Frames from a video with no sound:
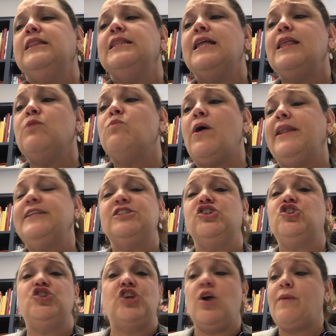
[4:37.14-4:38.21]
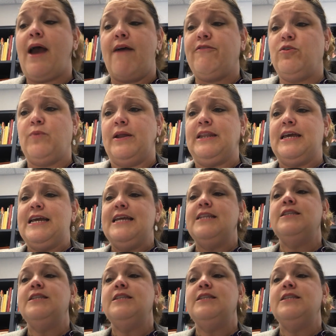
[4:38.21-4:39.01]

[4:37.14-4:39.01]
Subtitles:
Lilly wanted to show everyone.